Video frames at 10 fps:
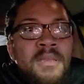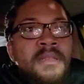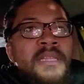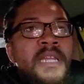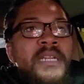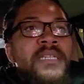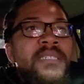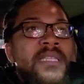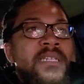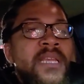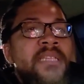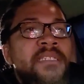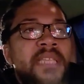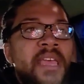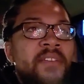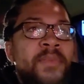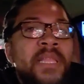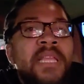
None of these other nations have, man.